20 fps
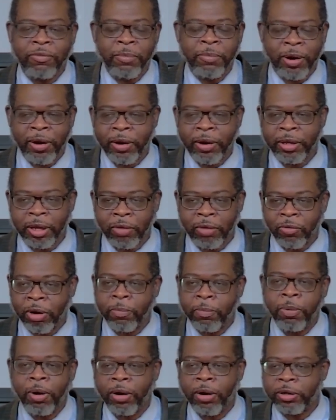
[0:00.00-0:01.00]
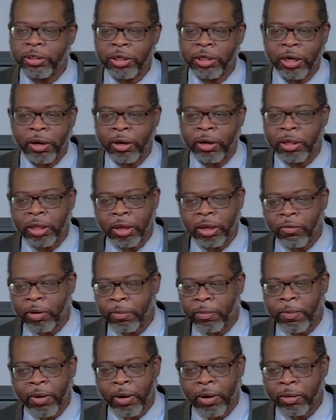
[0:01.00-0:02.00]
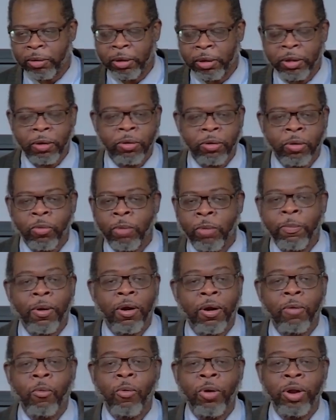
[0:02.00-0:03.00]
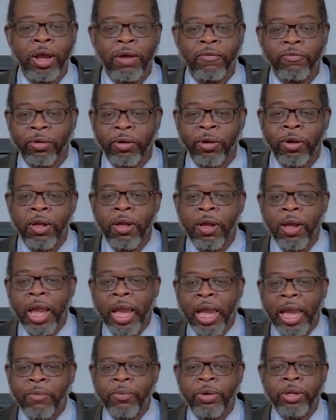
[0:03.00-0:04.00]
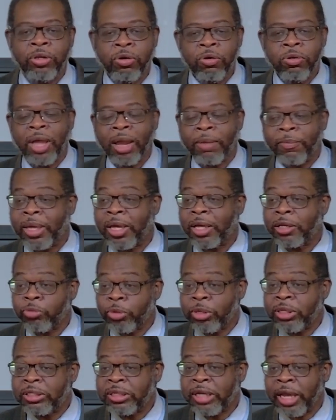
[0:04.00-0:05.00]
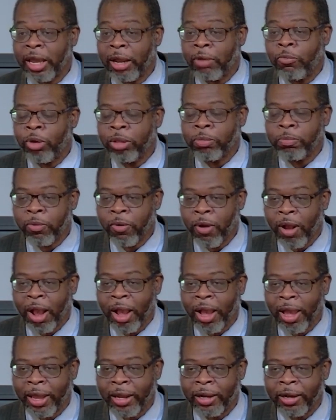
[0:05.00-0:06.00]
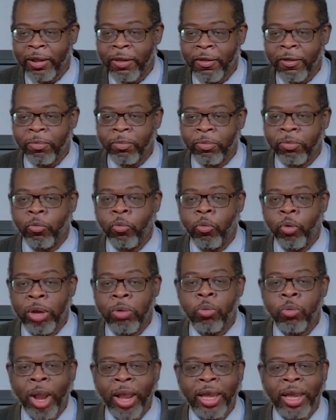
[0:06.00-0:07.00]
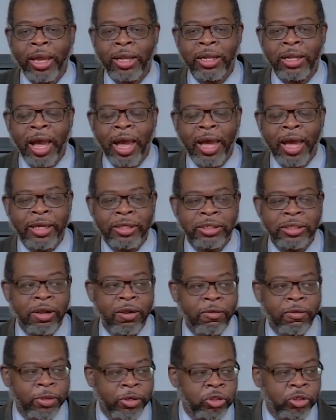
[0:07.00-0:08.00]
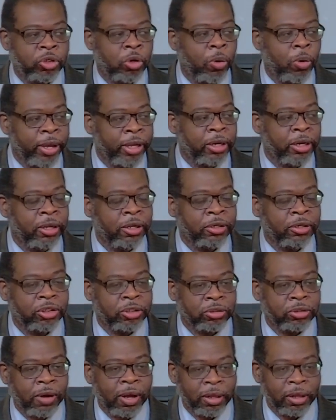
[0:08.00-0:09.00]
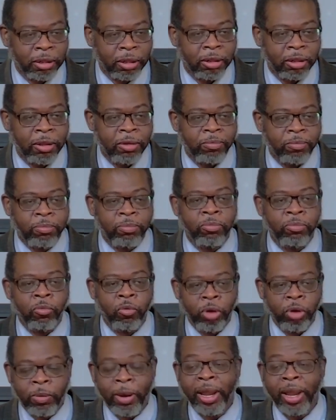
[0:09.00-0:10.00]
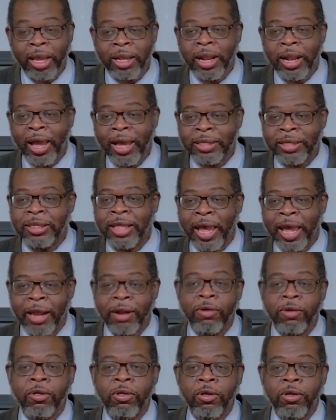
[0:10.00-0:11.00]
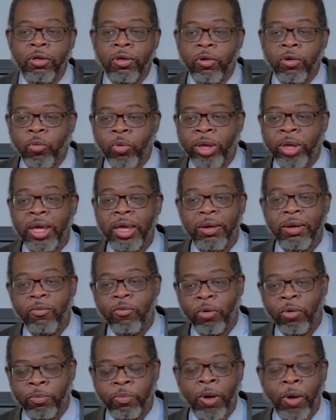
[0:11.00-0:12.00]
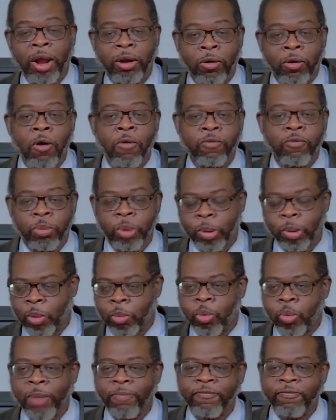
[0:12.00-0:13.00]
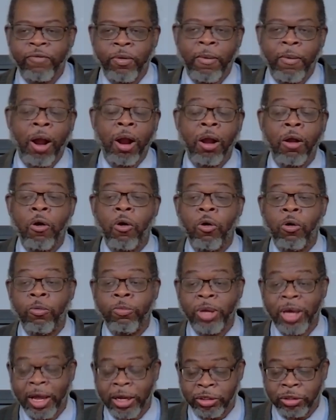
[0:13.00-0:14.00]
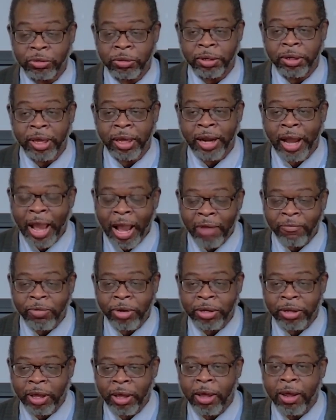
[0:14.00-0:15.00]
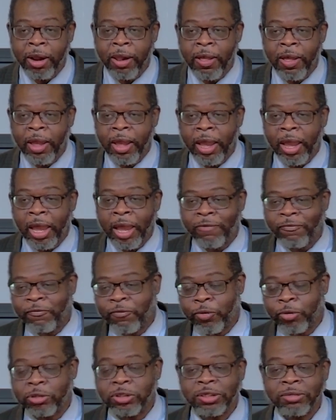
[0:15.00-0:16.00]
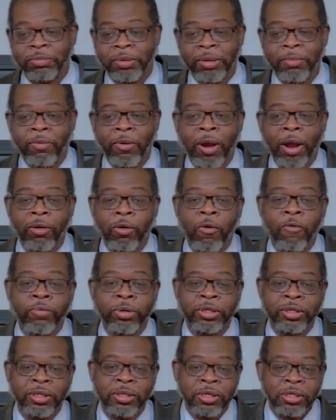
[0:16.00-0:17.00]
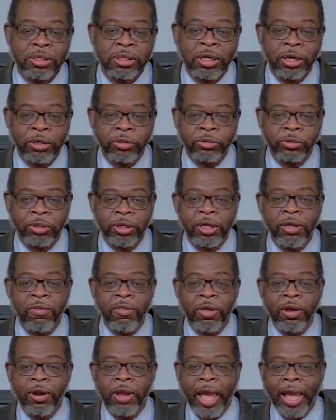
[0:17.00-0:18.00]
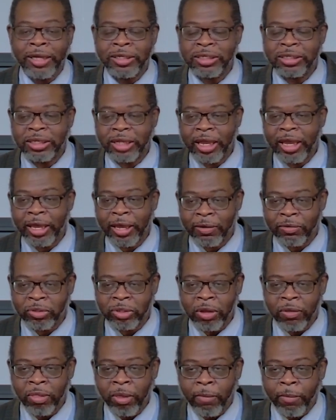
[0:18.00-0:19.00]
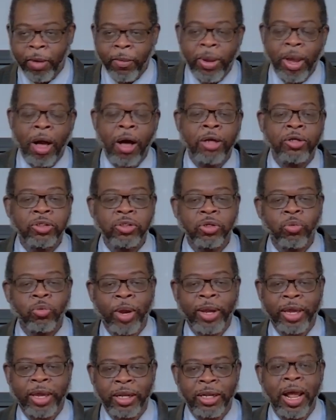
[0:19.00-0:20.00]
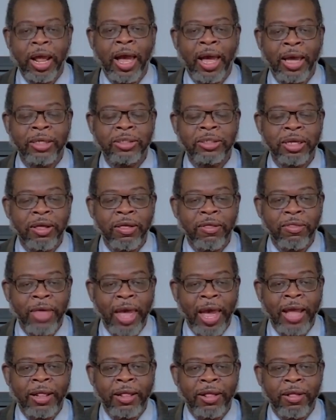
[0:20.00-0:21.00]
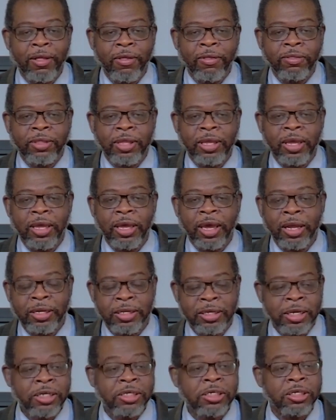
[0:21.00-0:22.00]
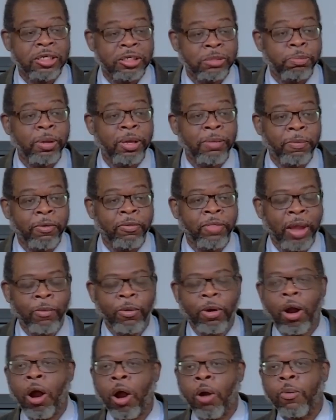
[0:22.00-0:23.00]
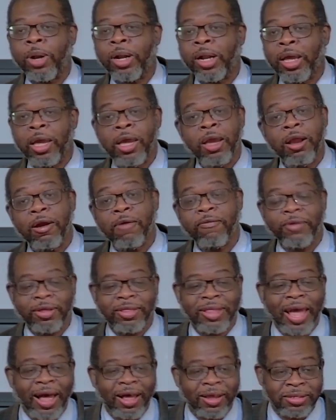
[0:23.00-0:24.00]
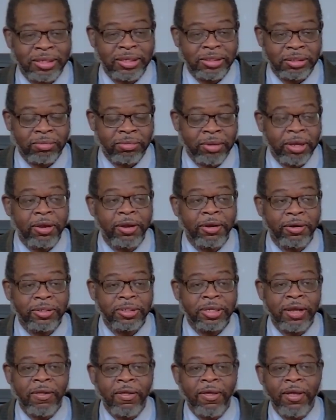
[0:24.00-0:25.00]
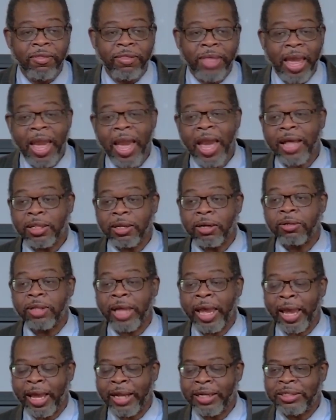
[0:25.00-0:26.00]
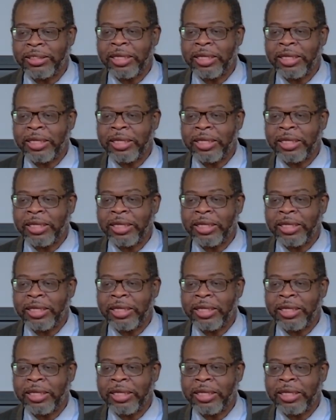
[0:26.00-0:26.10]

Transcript: American, we're part Cherokee, we're part Lakota, we're part whatever. And we do that because we say it with pride. We recognize the joint struggle. We recognize that we were brought over, we were ripped from our home country in Africa and forcibly brought over to this country as slaves. But we also recognize that the indigenous people that were already here for thousands of years, they had their land